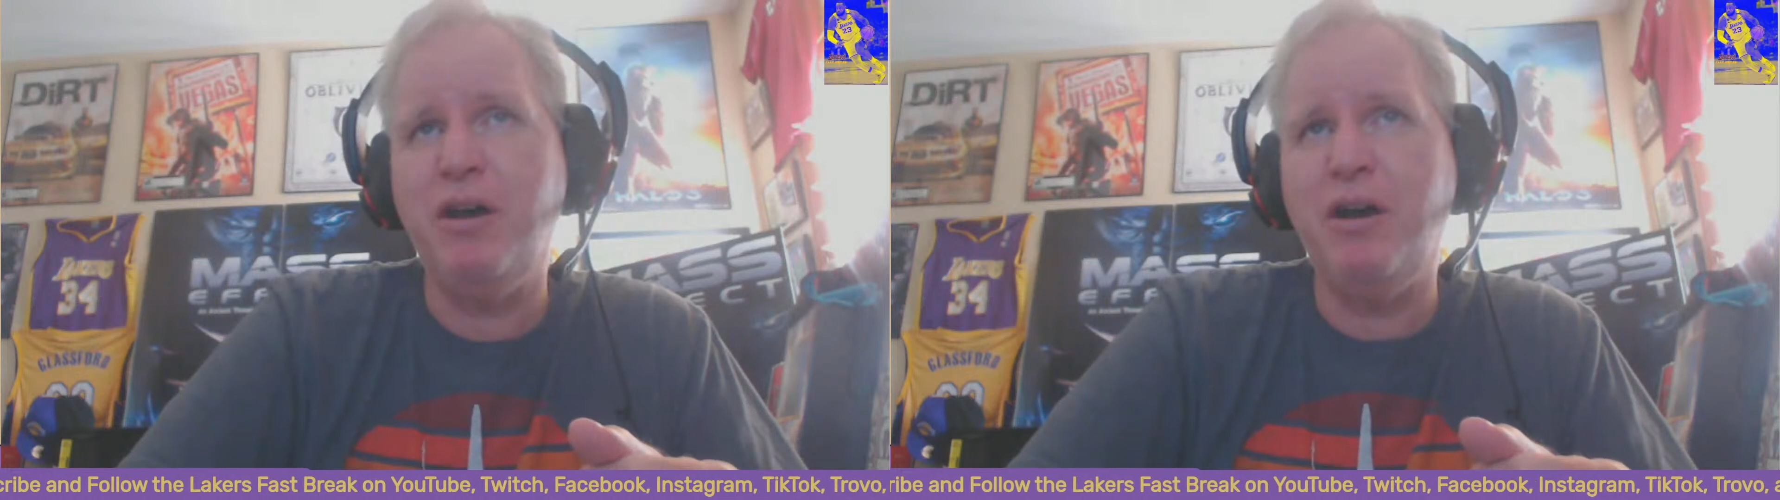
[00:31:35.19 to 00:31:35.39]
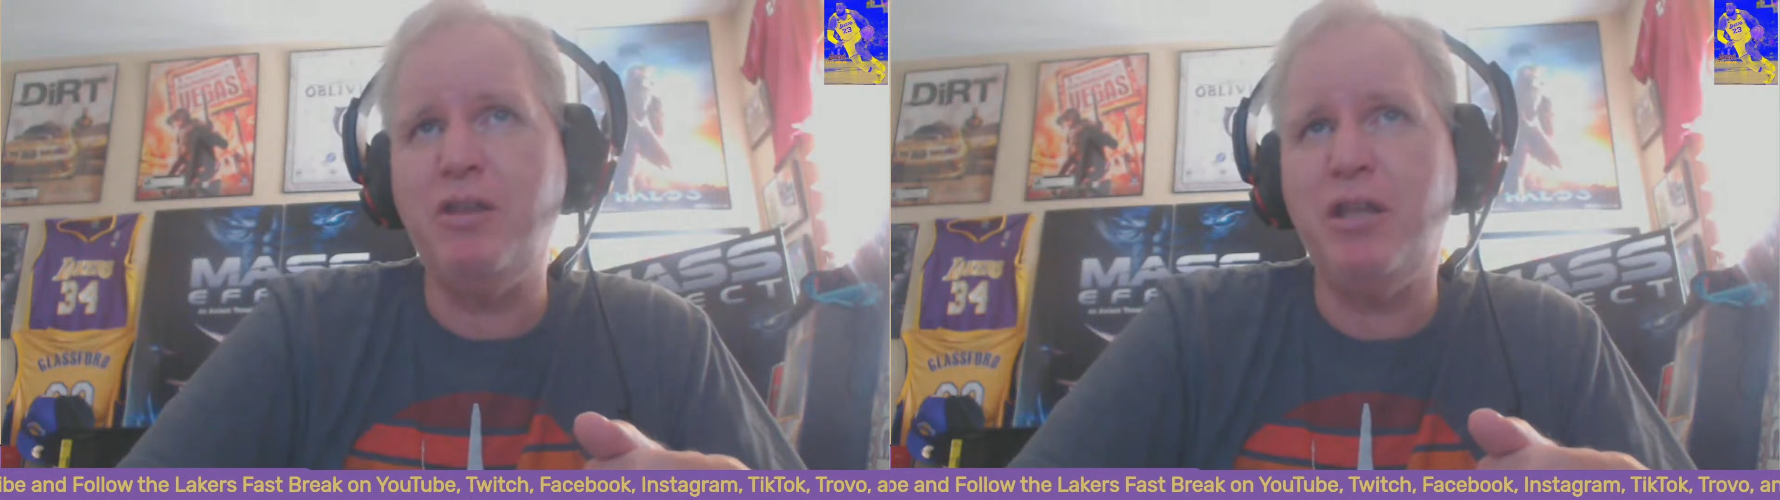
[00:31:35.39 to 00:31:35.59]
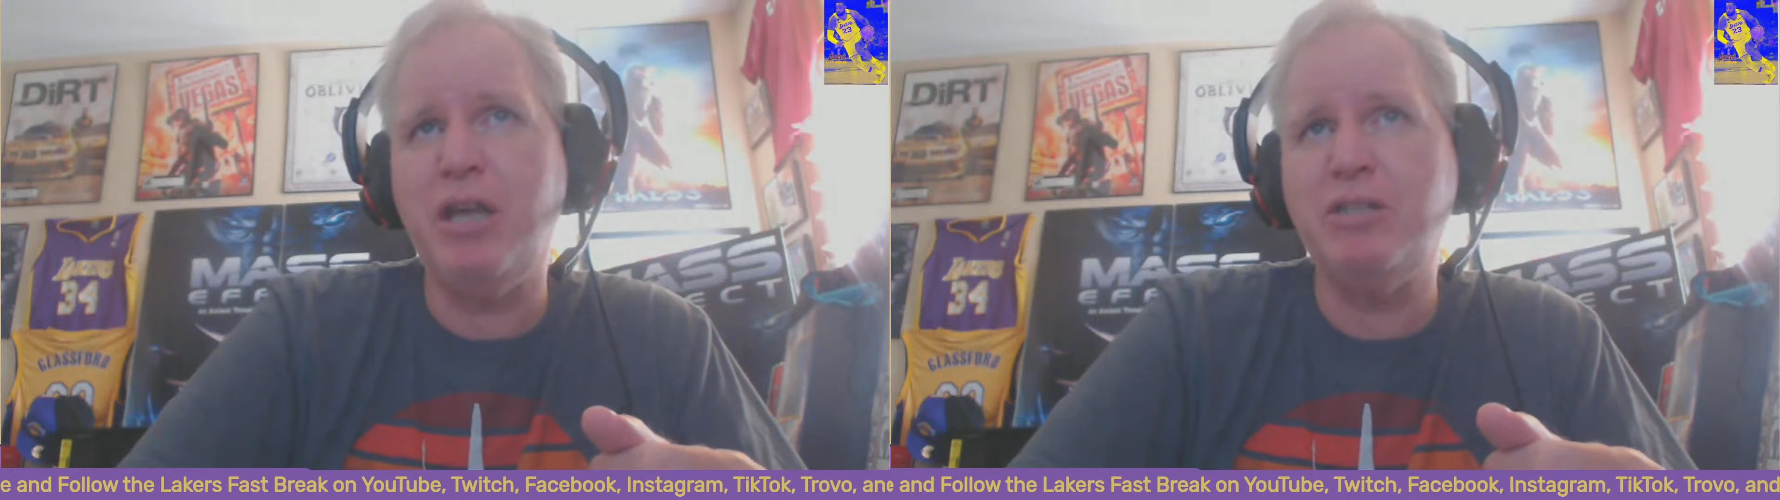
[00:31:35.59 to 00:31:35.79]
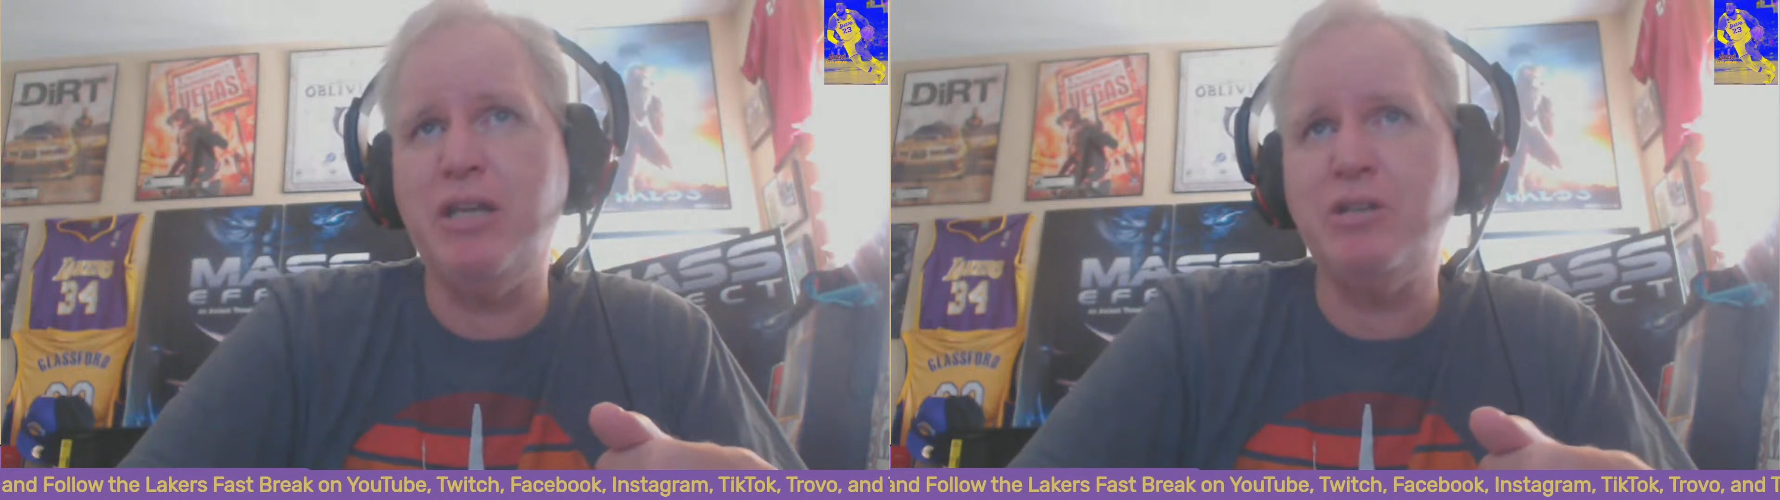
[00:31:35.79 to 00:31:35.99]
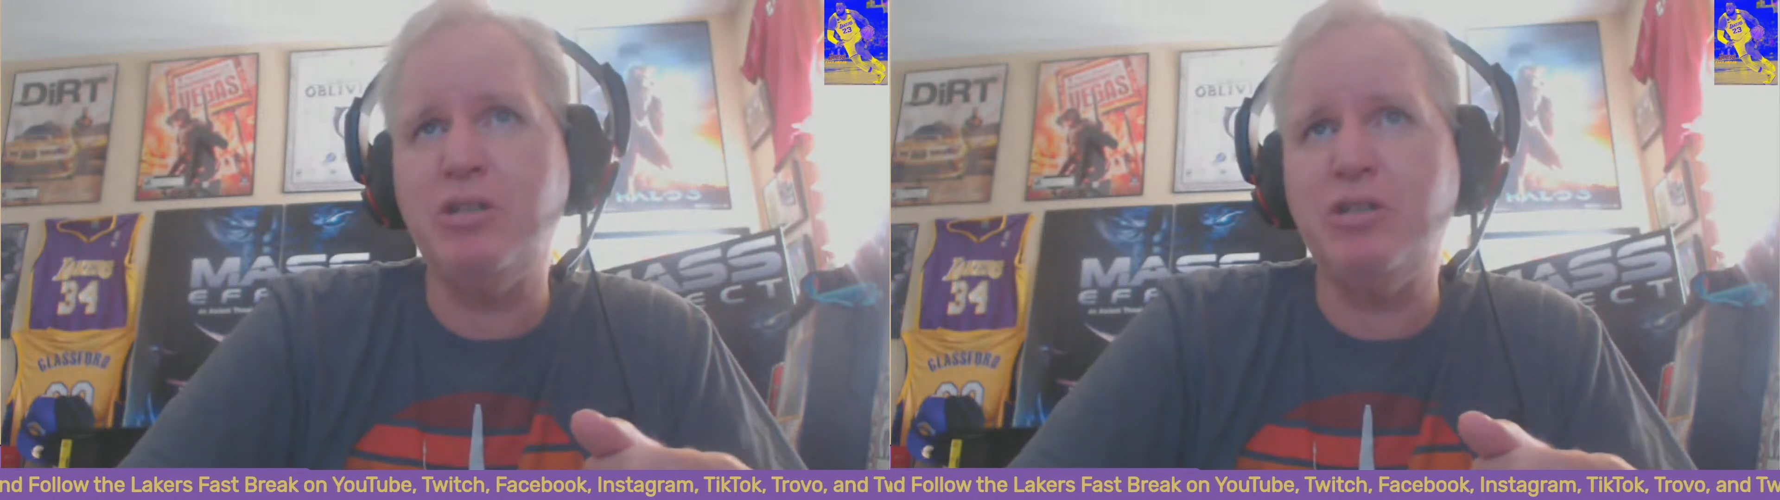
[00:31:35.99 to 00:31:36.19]
on the Los
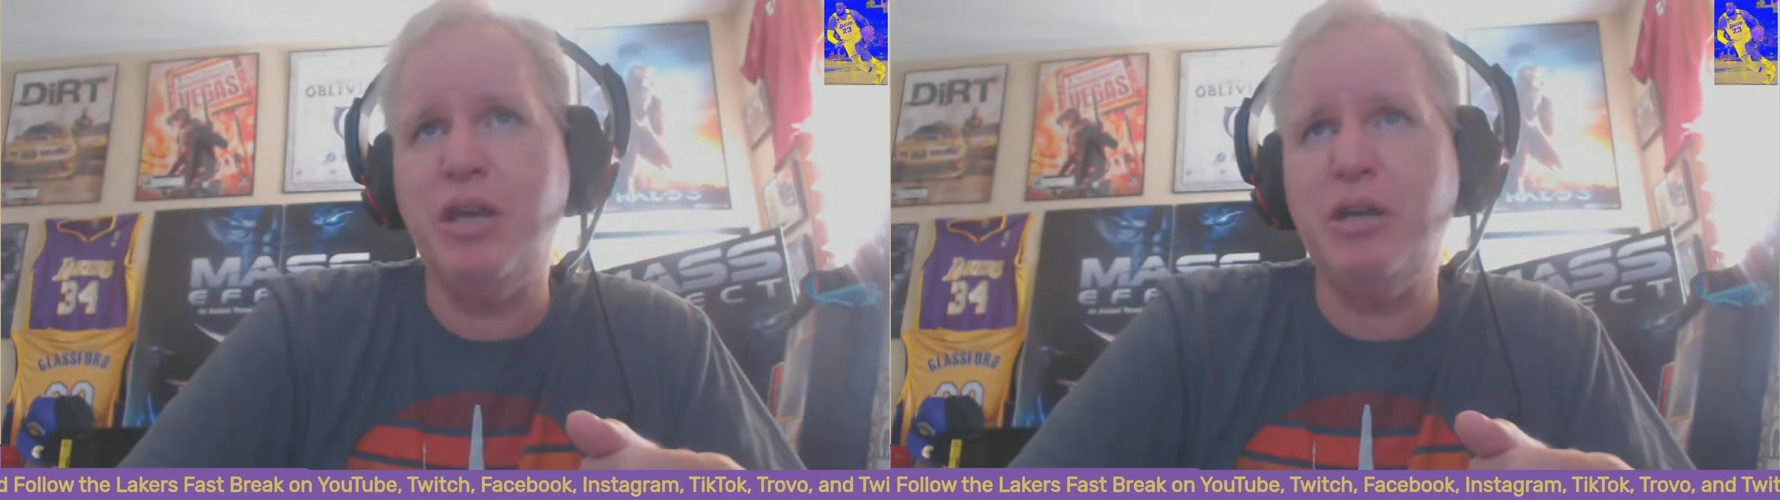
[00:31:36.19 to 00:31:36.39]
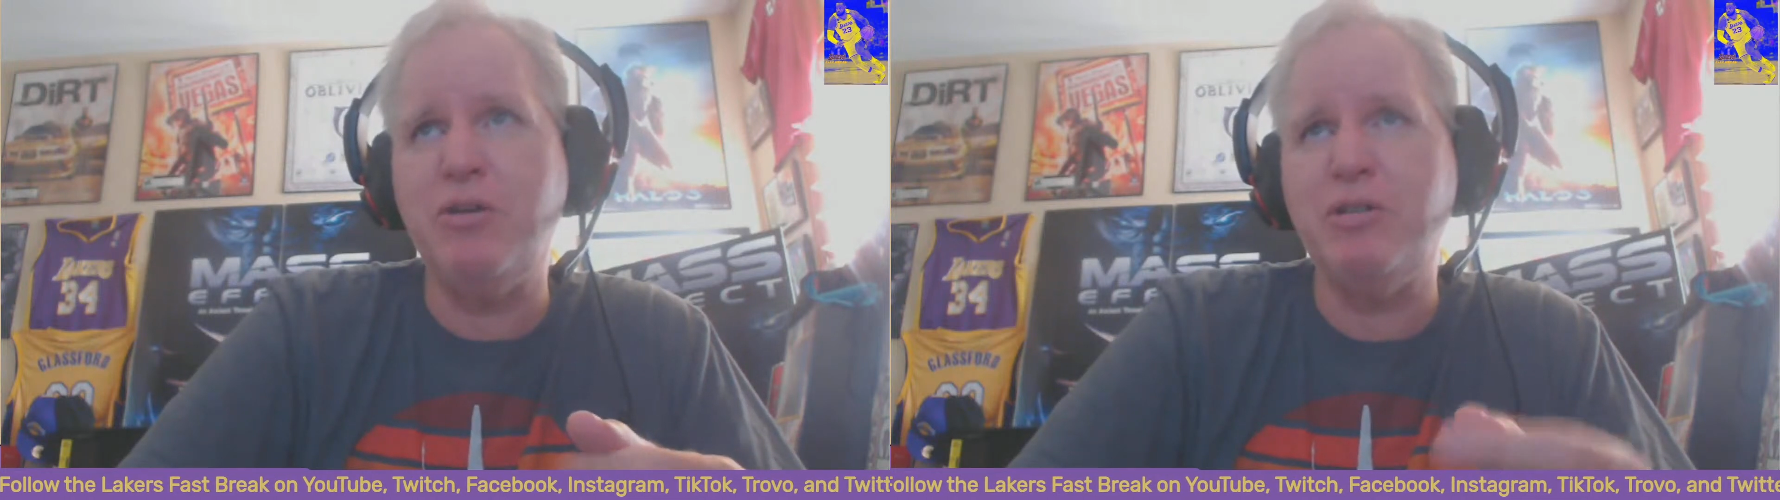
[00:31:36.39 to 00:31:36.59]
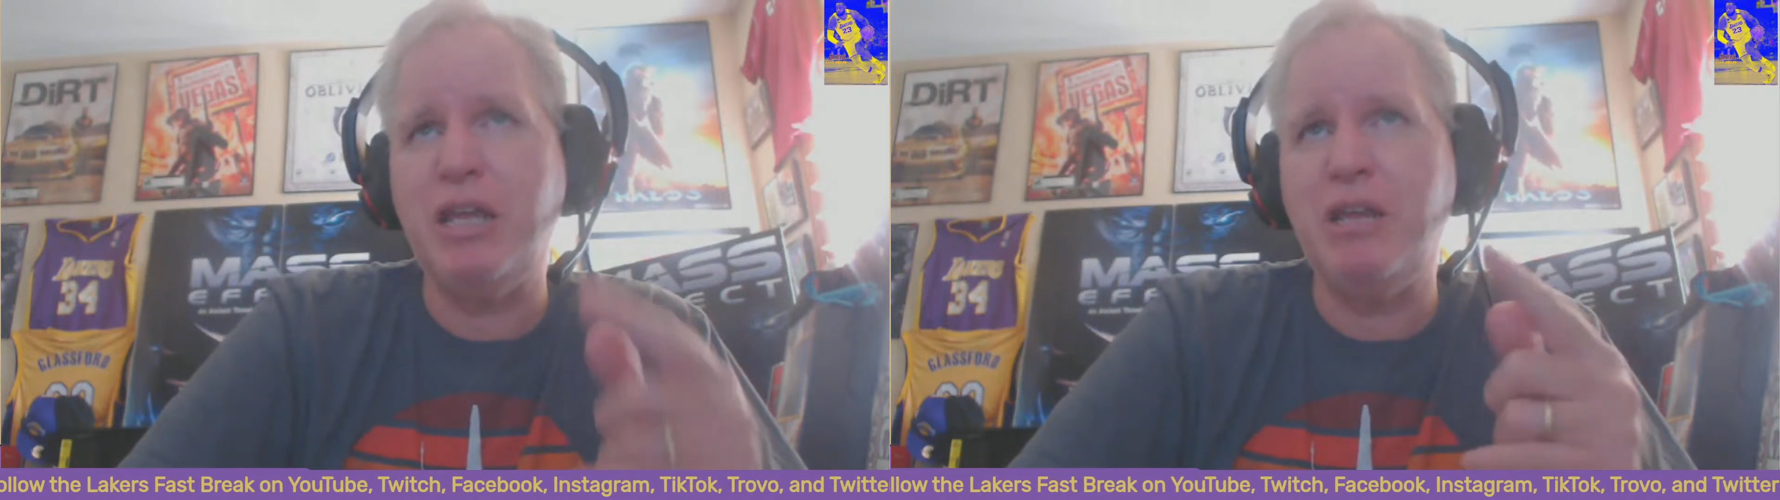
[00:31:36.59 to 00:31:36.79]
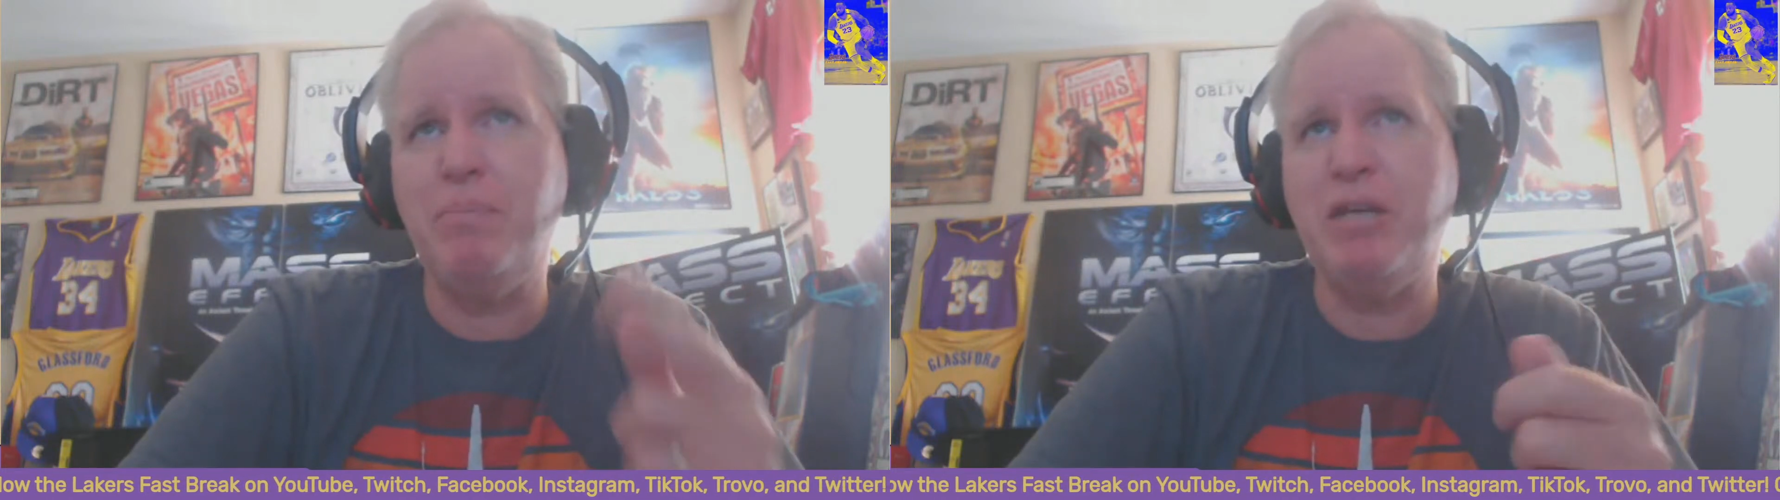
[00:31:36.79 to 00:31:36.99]
Angeles Lakers and the